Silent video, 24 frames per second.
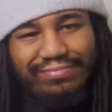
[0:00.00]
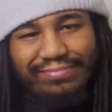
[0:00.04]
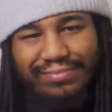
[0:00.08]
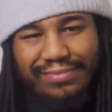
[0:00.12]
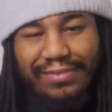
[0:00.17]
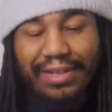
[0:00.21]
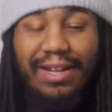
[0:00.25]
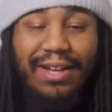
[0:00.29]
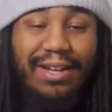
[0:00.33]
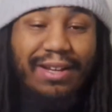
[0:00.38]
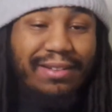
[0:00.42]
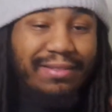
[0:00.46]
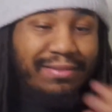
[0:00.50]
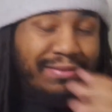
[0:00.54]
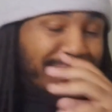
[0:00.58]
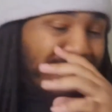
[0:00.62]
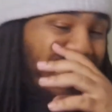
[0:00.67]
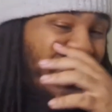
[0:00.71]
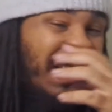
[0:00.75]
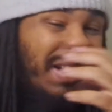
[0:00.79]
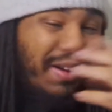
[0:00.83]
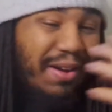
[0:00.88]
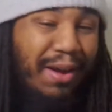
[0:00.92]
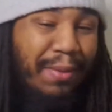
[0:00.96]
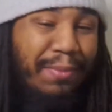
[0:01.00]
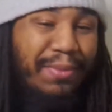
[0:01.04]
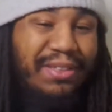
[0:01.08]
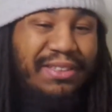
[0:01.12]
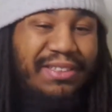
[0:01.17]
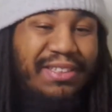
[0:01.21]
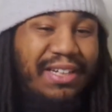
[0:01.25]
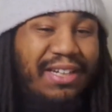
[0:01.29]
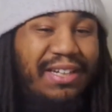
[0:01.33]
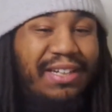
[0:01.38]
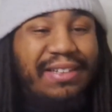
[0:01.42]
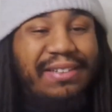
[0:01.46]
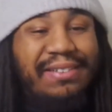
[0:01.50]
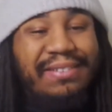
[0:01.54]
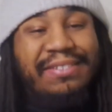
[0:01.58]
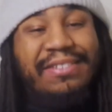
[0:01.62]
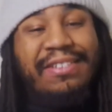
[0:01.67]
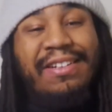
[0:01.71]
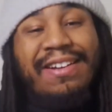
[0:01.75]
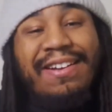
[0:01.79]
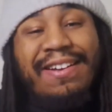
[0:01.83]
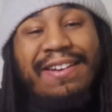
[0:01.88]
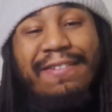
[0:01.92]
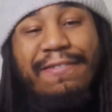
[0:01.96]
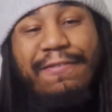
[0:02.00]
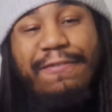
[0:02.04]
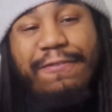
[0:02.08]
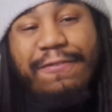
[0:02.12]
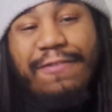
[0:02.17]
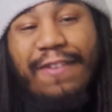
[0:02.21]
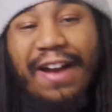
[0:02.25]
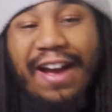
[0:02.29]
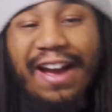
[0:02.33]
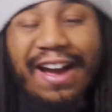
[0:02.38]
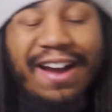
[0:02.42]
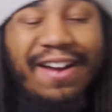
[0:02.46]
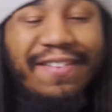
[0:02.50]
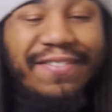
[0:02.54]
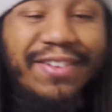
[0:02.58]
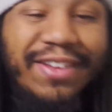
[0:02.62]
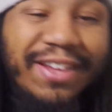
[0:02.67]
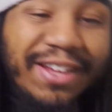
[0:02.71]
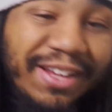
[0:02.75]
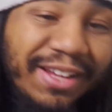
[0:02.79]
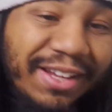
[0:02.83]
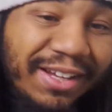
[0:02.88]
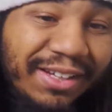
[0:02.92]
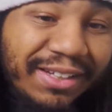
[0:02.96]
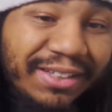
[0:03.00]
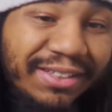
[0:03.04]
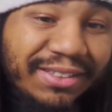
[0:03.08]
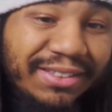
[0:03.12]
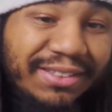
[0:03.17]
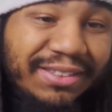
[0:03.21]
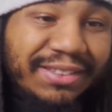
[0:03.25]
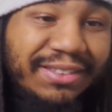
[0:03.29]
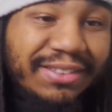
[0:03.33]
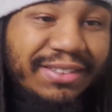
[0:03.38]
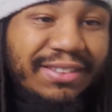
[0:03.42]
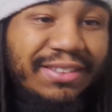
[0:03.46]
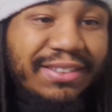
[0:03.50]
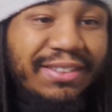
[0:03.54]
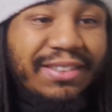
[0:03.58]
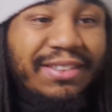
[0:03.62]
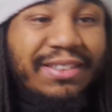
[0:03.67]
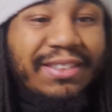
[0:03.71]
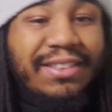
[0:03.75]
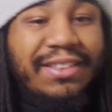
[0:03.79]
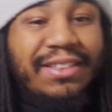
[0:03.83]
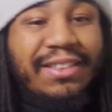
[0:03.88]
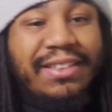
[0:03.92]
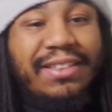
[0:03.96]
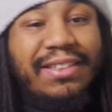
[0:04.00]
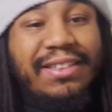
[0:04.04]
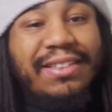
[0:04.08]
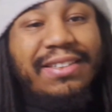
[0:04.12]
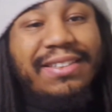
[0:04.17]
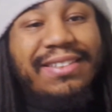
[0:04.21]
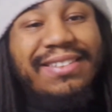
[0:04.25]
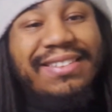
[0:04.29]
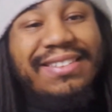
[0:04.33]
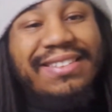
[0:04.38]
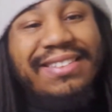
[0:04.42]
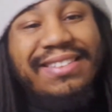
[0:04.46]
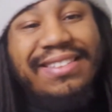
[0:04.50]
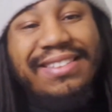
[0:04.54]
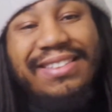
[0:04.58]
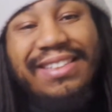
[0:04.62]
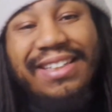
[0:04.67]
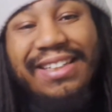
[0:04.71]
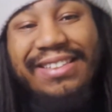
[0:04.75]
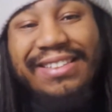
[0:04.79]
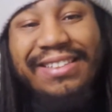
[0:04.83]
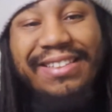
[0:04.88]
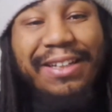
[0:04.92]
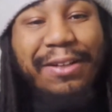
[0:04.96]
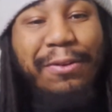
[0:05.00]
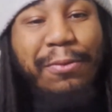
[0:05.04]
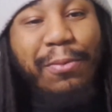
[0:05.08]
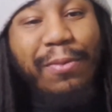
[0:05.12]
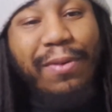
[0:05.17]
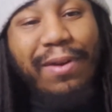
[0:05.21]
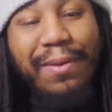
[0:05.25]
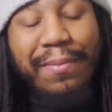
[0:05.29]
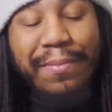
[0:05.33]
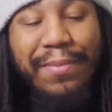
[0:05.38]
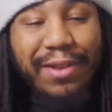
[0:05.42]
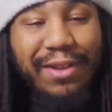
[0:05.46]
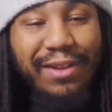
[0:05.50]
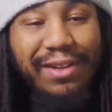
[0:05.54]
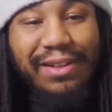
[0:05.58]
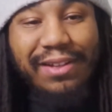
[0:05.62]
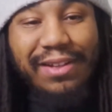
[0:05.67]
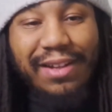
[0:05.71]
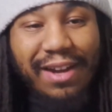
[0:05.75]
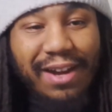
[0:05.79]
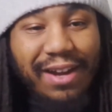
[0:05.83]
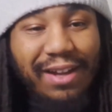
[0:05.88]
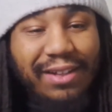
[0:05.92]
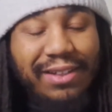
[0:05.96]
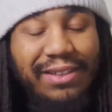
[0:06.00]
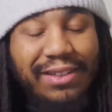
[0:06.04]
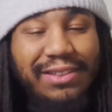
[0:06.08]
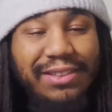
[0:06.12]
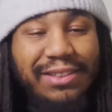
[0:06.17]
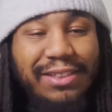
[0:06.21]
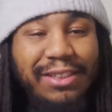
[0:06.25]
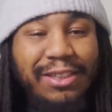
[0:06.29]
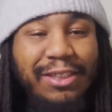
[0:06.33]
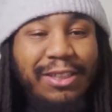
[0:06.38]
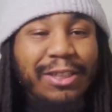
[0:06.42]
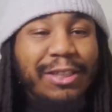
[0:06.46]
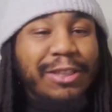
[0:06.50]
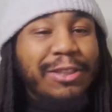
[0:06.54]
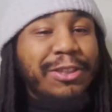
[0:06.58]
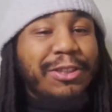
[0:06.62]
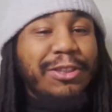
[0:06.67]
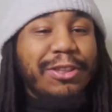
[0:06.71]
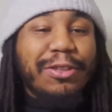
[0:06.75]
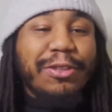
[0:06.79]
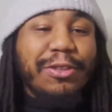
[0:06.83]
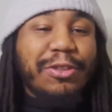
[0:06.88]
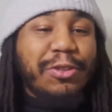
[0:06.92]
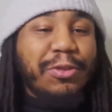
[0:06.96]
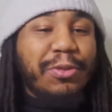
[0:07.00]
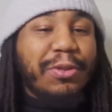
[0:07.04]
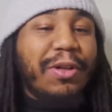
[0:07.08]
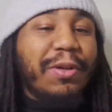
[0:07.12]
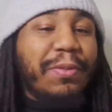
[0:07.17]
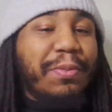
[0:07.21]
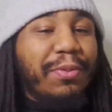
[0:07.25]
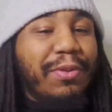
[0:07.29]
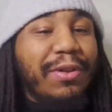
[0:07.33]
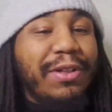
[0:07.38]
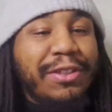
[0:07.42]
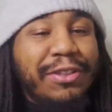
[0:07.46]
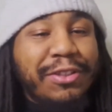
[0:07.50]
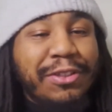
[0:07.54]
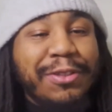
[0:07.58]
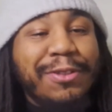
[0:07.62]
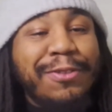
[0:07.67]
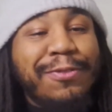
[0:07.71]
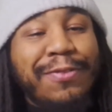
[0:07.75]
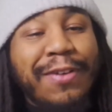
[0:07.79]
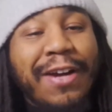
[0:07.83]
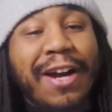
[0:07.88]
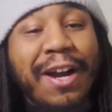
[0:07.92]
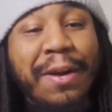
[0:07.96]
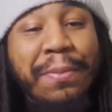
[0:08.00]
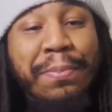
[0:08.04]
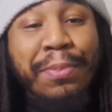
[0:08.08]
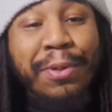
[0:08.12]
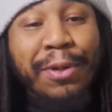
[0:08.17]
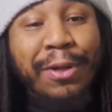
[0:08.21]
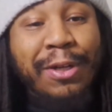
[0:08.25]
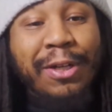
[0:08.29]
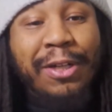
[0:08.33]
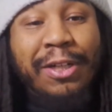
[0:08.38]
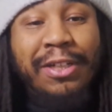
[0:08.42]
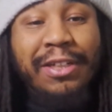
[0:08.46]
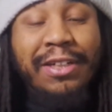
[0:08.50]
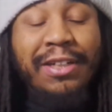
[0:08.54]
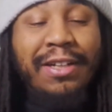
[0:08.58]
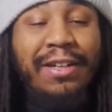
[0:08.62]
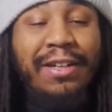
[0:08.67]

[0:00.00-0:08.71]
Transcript: Yeah, I'm going to say 5 years, $61 million. So 12.25 per,